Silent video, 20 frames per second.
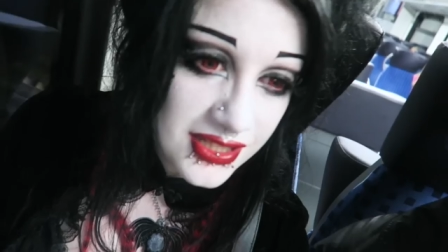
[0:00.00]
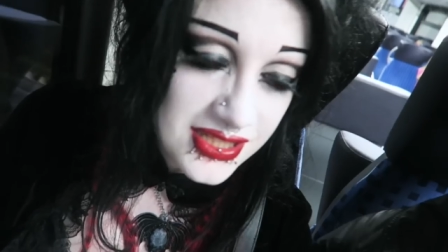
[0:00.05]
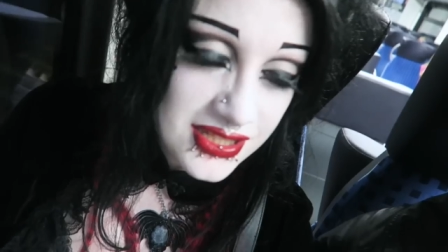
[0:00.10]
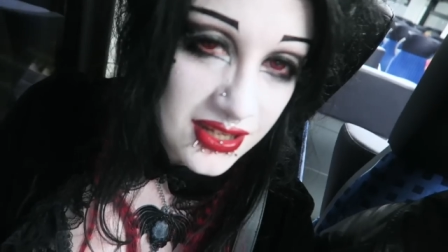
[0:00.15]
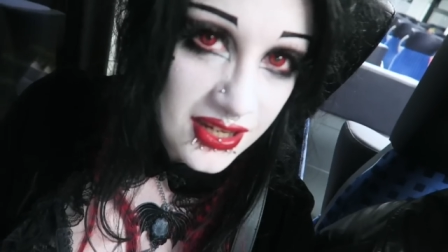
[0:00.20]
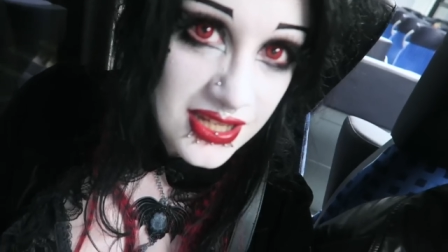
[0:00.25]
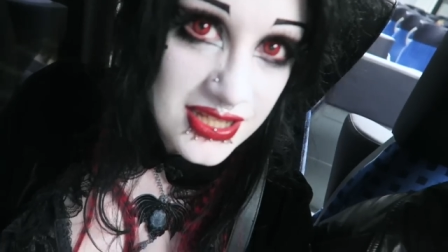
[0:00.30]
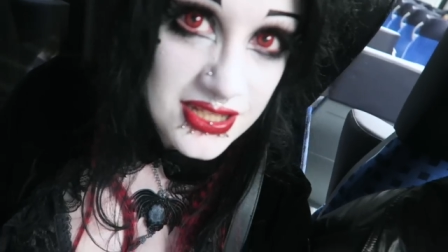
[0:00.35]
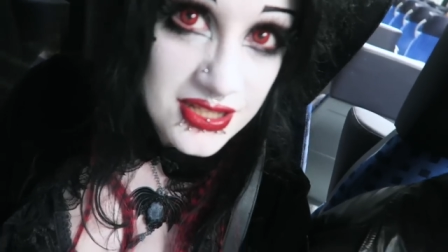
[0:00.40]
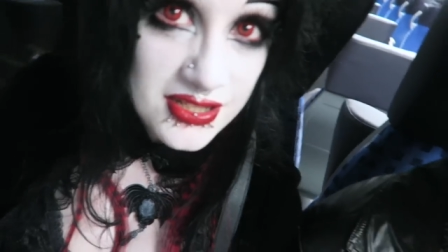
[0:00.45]
These
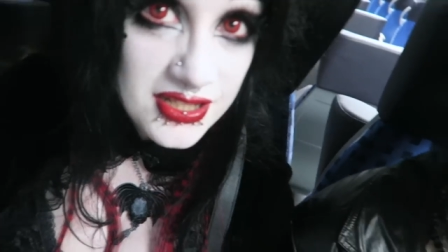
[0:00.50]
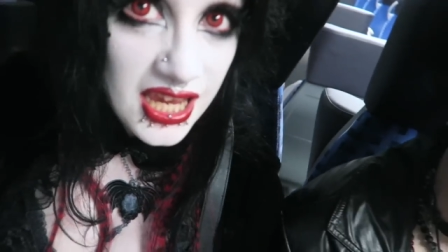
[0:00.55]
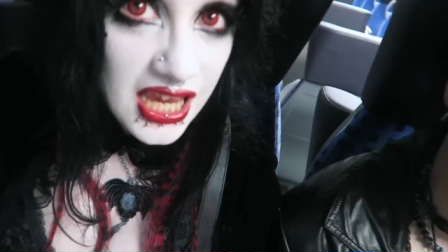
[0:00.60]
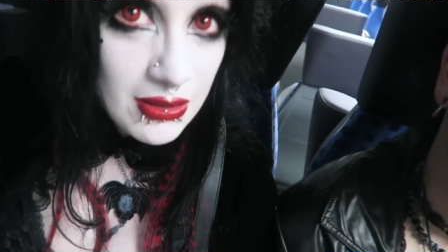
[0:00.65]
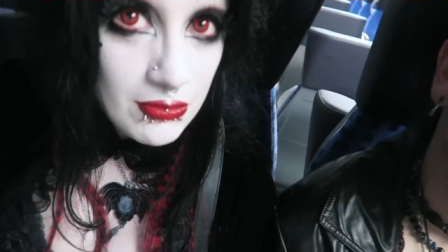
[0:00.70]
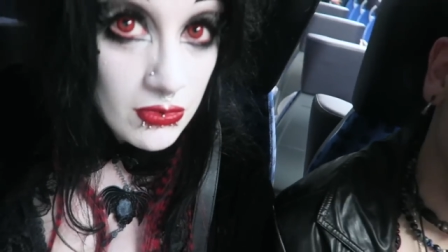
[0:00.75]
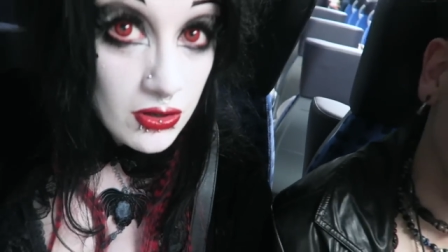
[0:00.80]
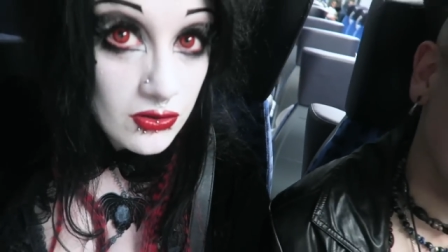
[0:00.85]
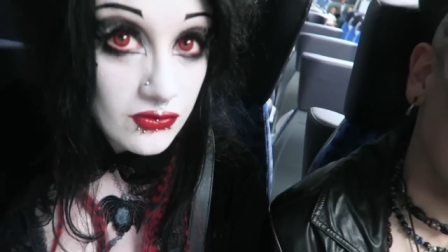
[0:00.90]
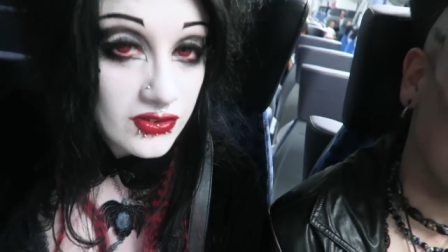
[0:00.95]
guys just
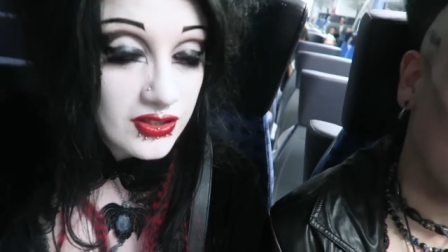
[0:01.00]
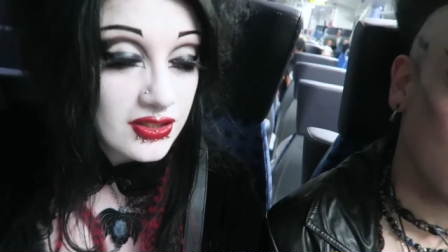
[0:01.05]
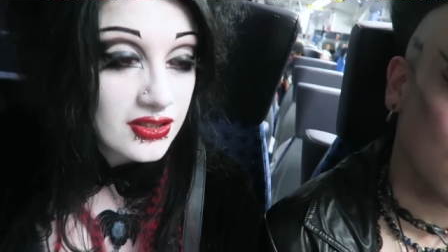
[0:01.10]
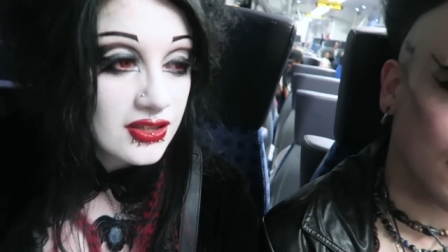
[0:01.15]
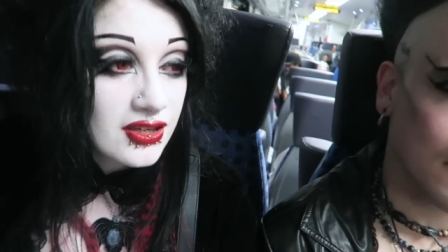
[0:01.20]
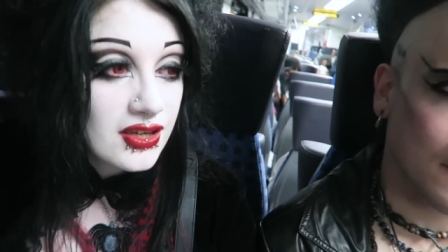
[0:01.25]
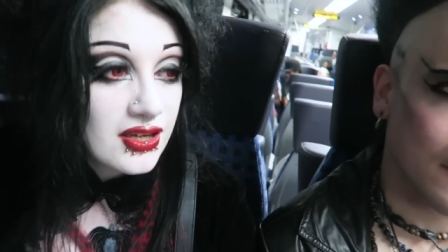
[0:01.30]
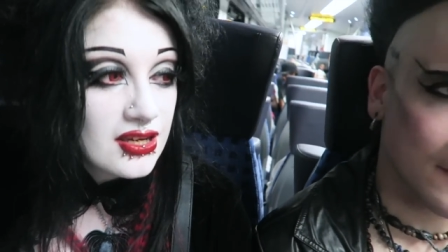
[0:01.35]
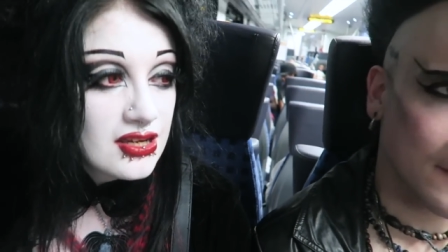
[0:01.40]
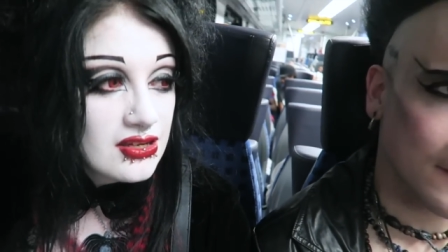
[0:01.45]
came
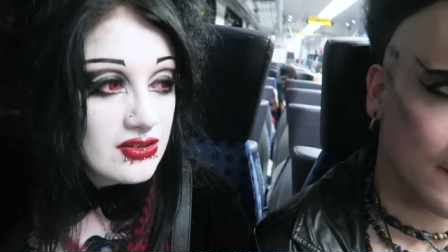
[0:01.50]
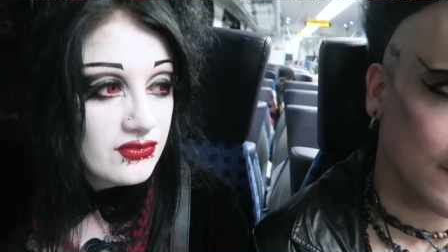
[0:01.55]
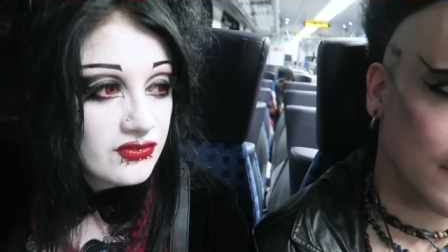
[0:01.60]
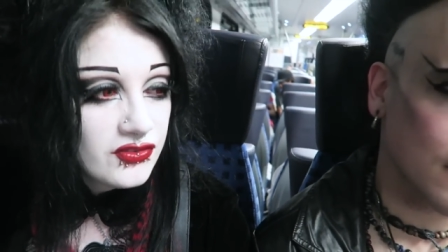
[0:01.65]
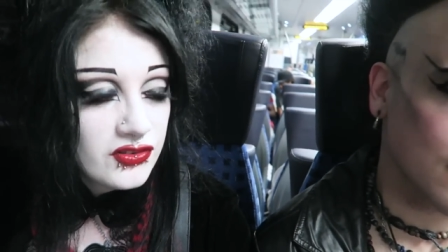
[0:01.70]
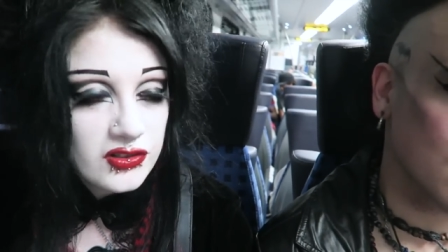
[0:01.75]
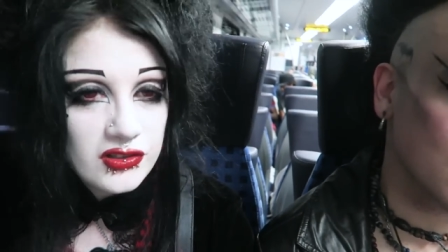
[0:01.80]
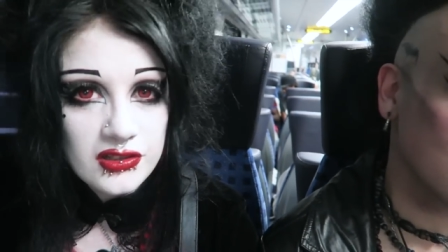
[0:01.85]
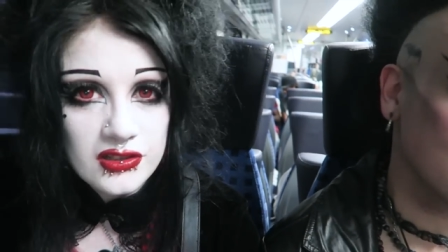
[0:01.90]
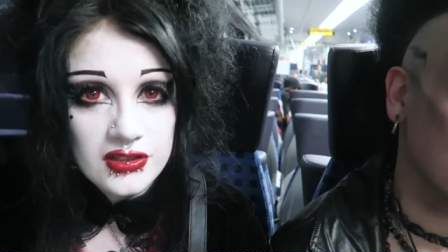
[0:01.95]
over
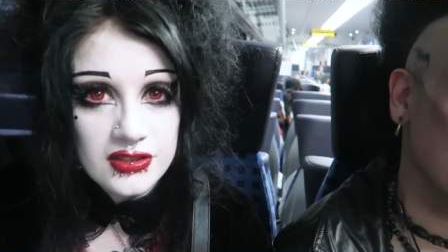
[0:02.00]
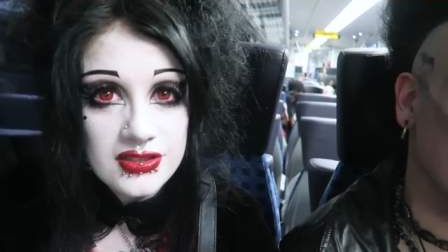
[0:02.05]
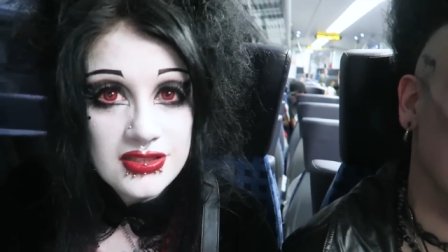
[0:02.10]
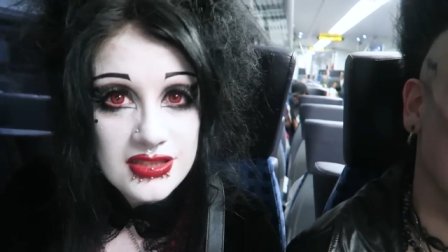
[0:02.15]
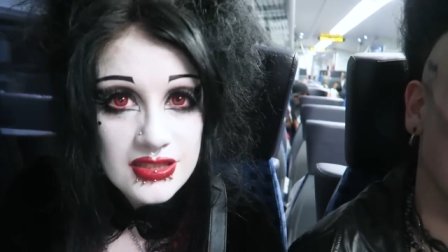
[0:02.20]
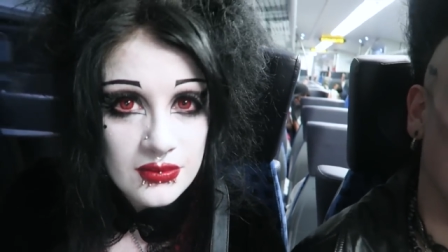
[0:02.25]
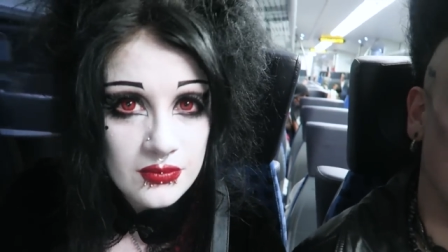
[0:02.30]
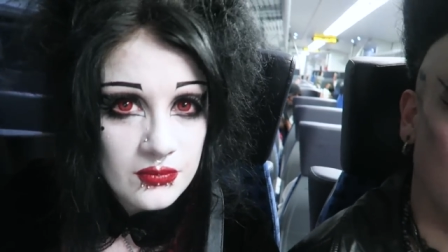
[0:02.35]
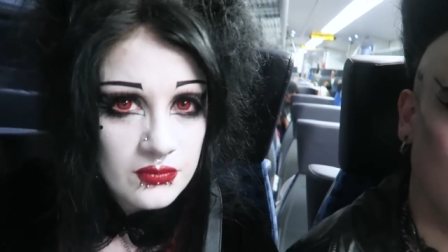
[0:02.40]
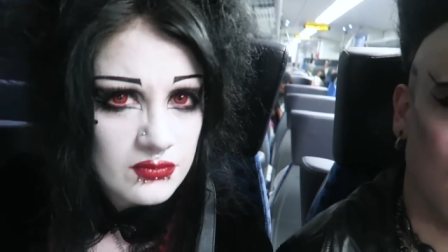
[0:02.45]
for
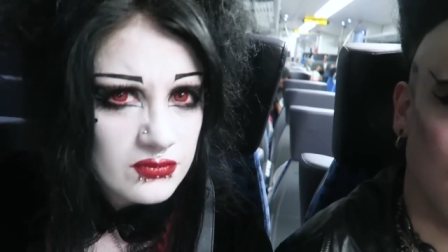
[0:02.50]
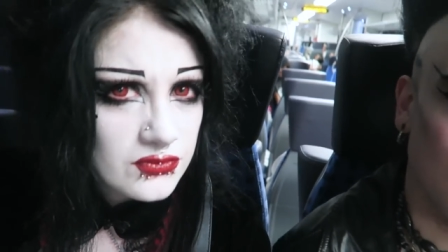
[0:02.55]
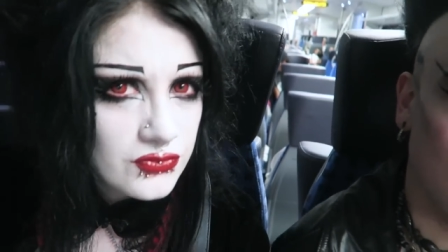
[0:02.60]
some